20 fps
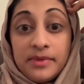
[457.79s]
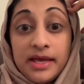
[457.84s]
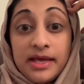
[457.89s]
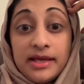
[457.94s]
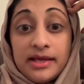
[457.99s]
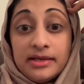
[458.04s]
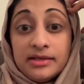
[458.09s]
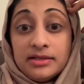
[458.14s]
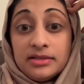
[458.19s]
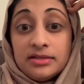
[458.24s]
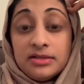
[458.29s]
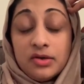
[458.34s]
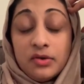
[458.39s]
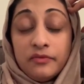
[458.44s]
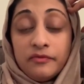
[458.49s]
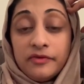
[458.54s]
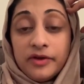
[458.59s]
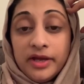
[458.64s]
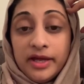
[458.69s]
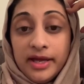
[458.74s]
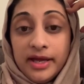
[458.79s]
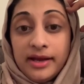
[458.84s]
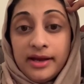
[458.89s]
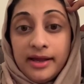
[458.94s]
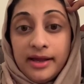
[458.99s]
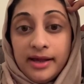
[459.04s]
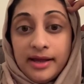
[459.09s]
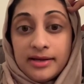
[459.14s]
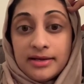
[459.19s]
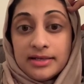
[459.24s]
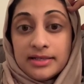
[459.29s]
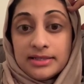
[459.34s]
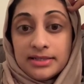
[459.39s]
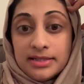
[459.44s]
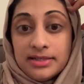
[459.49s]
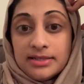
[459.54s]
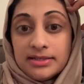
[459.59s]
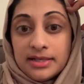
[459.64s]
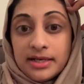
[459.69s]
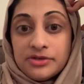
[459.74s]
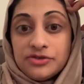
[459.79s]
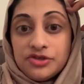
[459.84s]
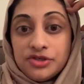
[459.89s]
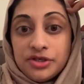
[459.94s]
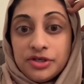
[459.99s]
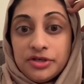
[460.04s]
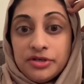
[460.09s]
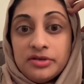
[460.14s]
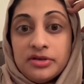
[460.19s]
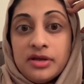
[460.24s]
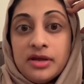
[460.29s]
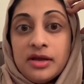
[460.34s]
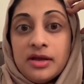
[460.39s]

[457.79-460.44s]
And don't forget, I got a C-section.